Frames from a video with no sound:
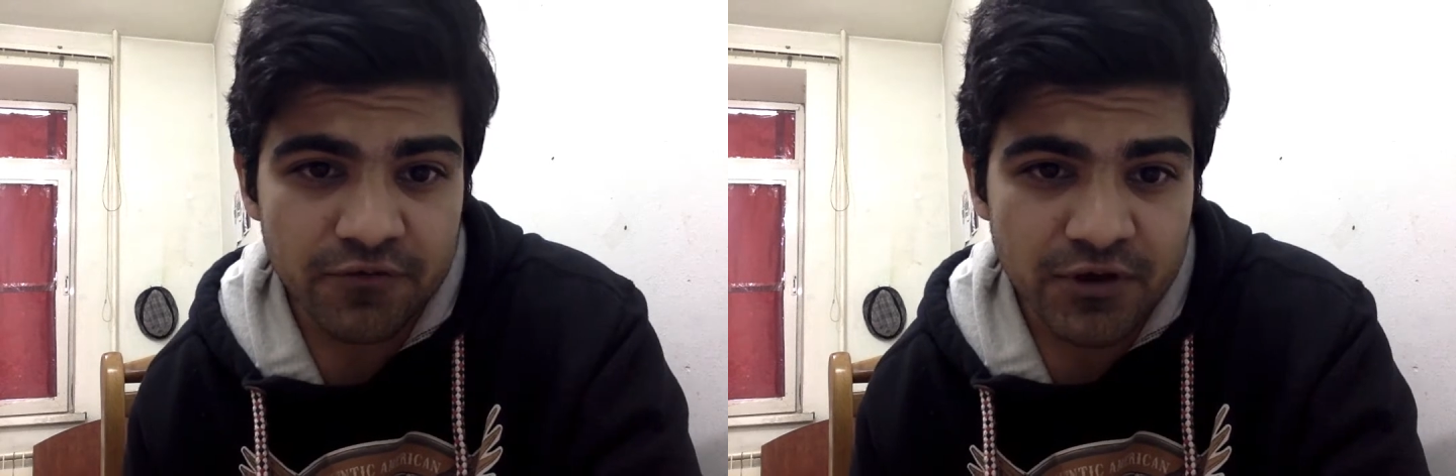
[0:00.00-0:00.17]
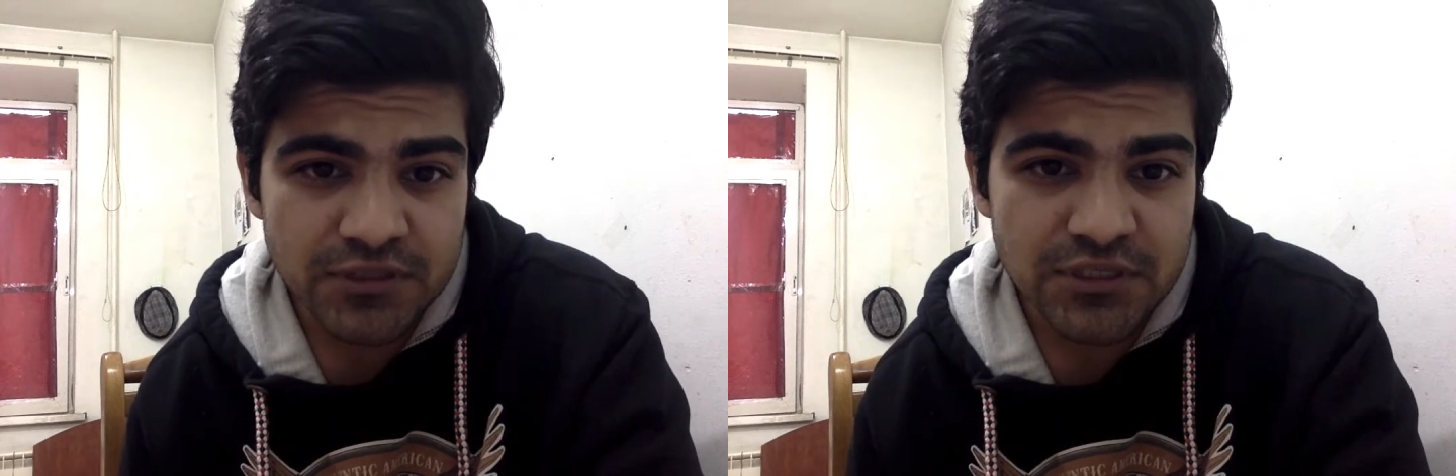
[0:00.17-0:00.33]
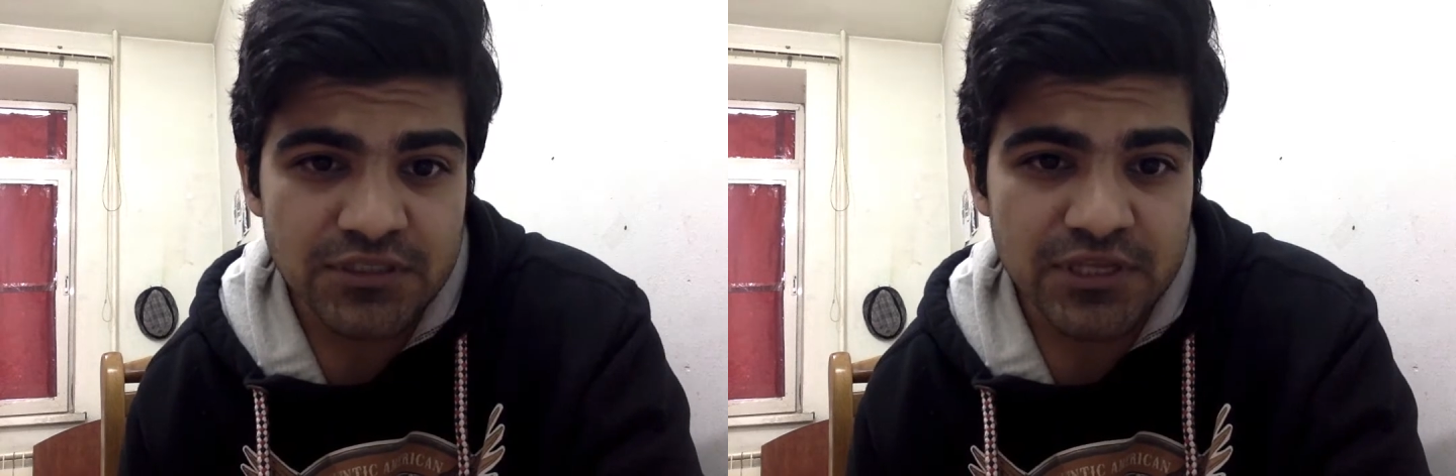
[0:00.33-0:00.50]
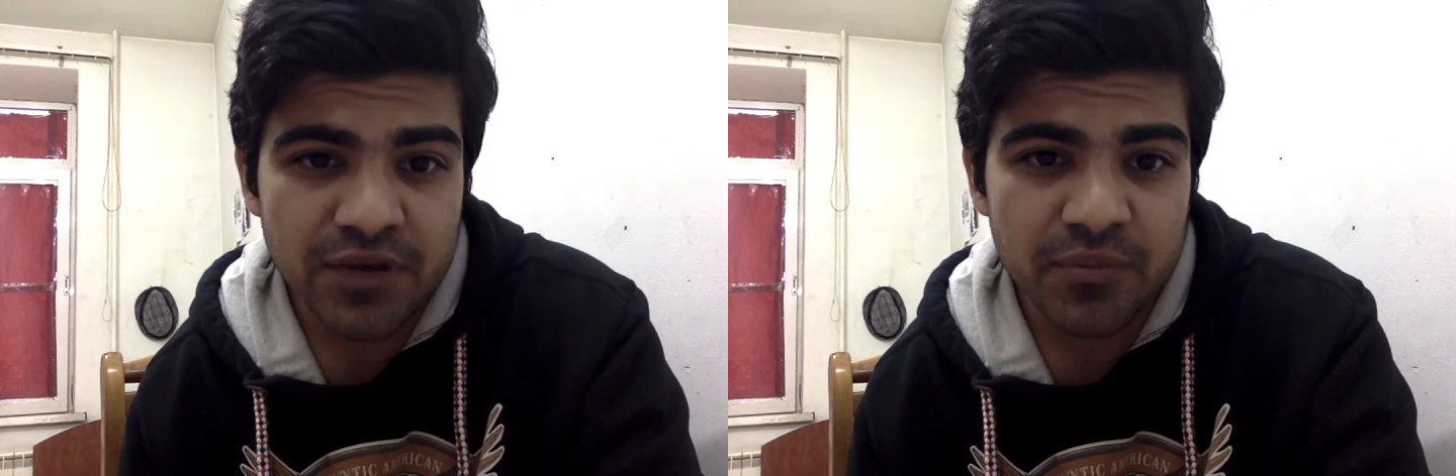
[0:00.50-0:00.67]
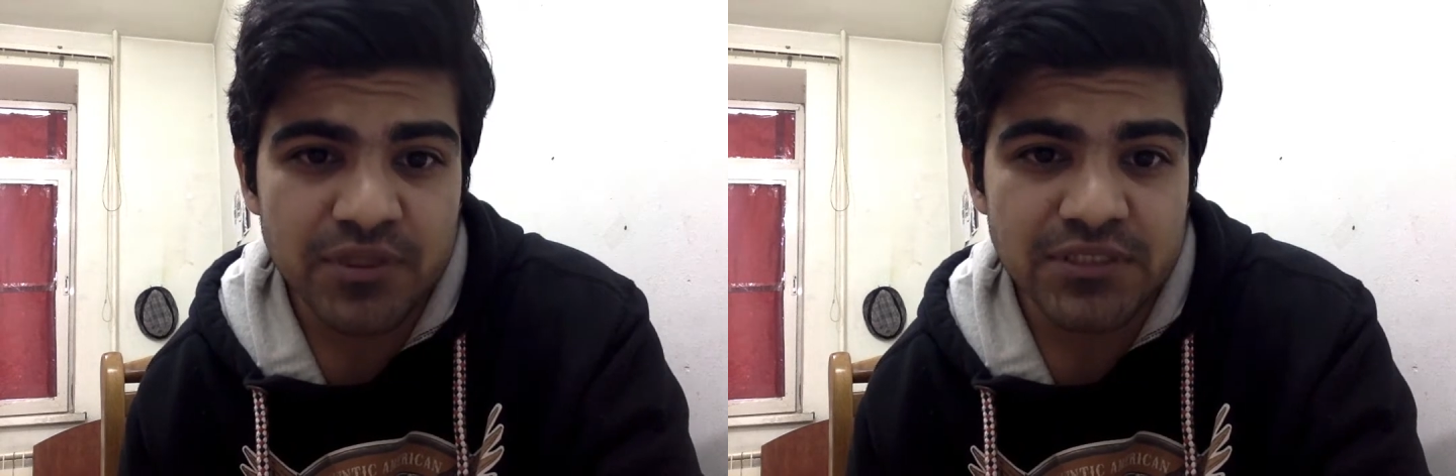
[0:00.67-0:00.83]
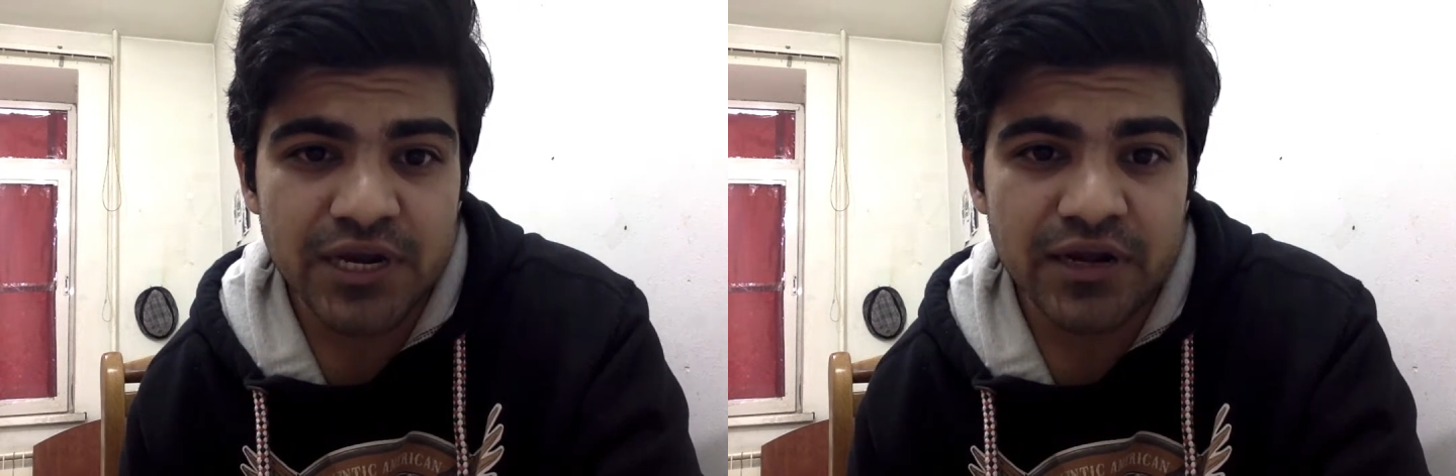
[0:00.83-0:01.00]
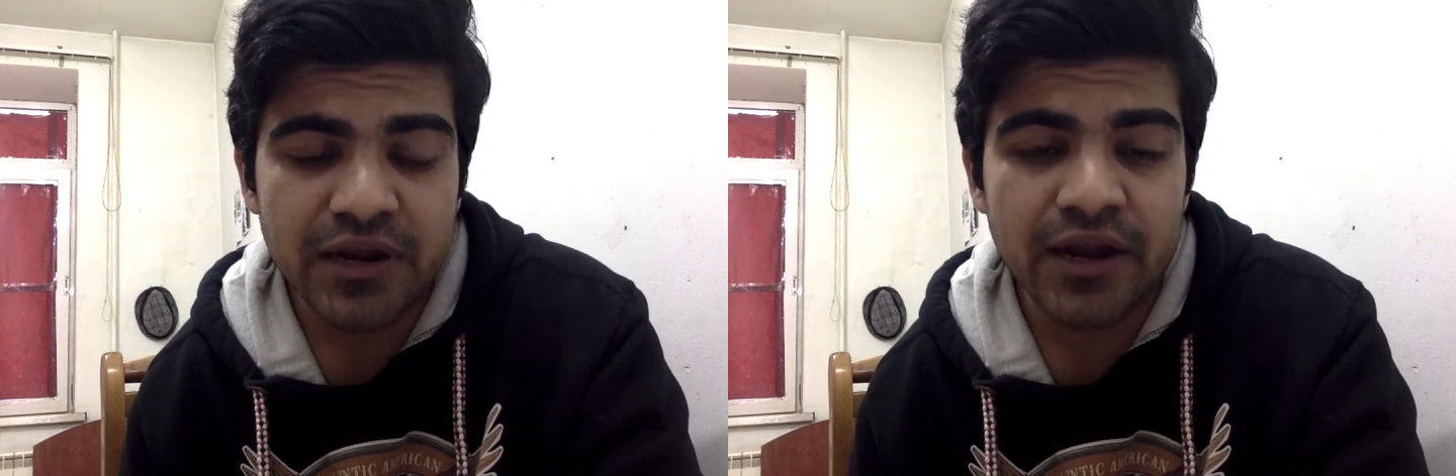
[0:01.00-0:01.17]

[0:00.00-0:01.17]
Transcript: functions can be checked,